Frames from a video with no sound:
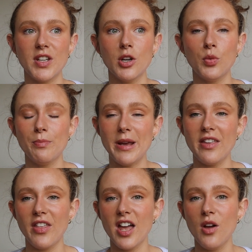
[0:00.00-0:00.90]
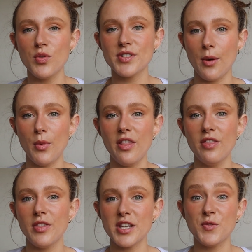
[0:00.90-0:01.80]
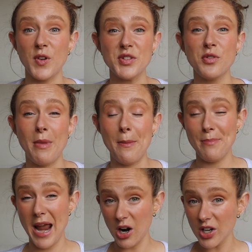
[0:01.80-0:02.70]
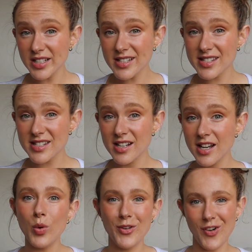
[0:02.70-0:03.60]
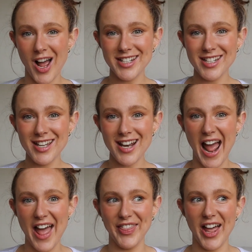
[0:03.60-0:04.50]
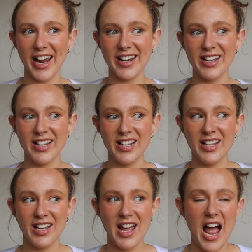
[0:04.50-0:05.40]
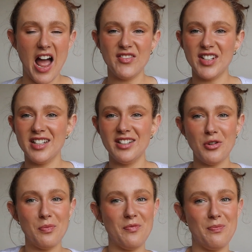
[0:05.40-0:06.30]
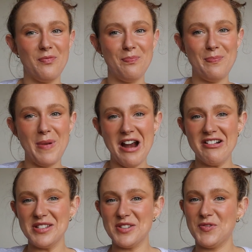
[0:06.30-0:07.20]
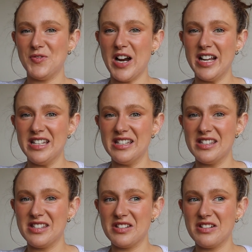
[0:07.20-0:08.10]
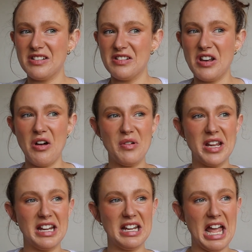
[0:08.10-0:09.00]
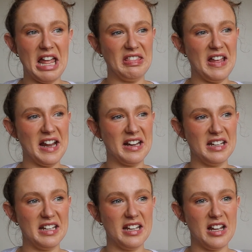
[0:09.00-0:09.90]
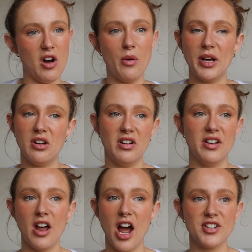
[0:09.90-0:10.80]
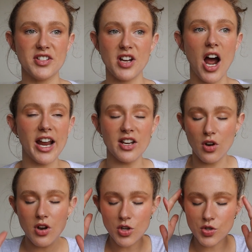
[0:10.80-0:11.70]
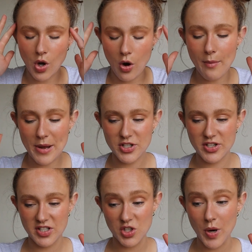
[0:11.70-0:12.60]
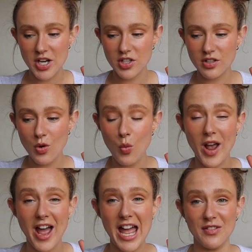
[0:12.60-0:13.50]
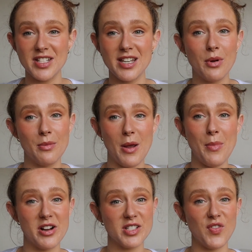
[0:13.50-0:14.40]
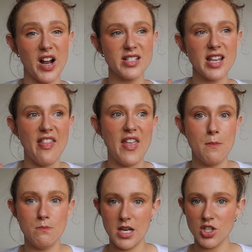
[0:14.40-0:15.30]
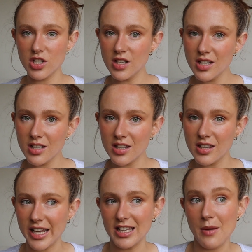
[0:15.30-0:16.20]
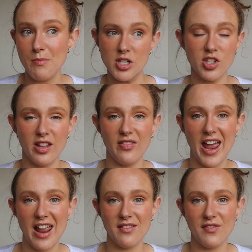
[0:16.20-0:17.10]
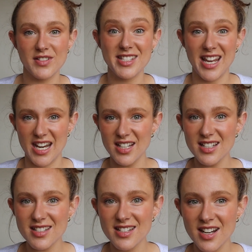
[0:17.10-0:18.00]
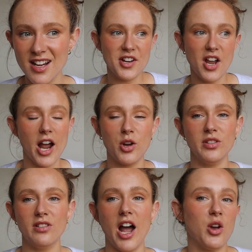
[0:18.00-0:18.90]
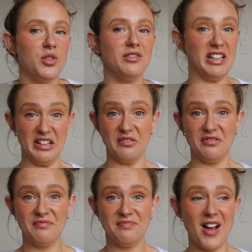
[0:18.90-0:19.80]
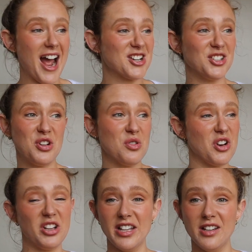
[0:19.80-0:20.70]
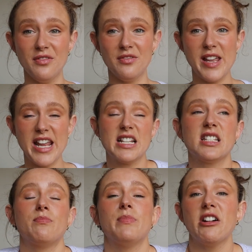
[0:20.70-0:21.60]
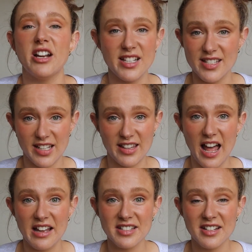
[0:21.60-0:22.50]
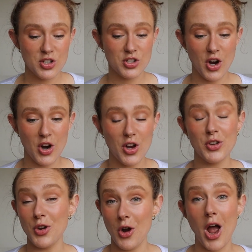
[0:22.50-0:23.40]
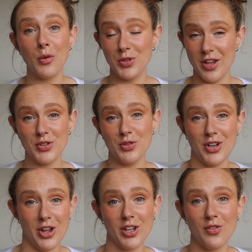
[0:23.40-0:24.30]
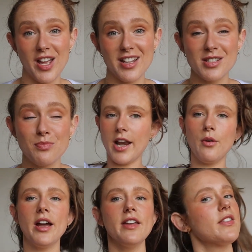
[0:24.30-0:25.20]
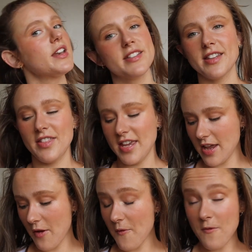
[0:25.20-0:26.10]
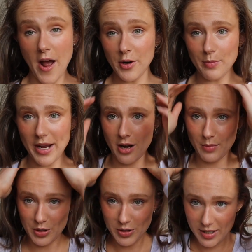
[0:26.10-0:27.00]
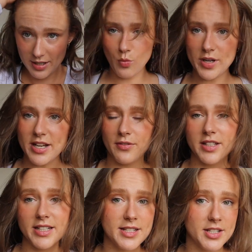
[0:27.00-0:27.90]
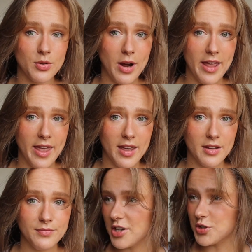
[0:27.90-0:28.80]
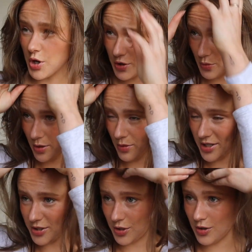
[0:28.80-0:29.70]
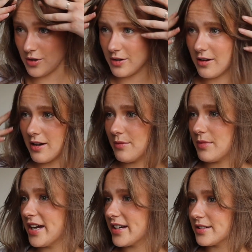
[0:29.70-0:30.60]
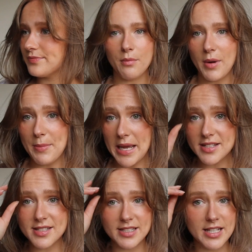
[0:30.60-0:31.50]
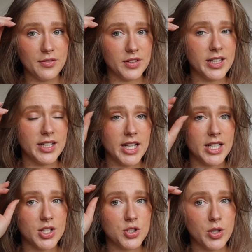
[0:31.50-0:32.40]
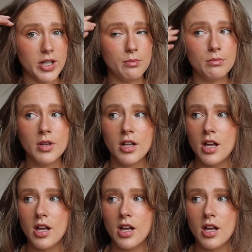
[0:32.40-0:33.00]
fear would be that someone that's friends with my parents would find it, and like having your parents' friends knowing, and like, oh my God, I can so imagine a situation where I have to see one of my parents' friends and they mention it, like they mention that they've seen it. I couldn't live. I actually could not live experiencing that. So no, I will never do an OnlyFans. Anyway, that is the final makeup look. We definitely need to do our hair. I don't know what I want to do. I'm like, my bangs definitely need a trim,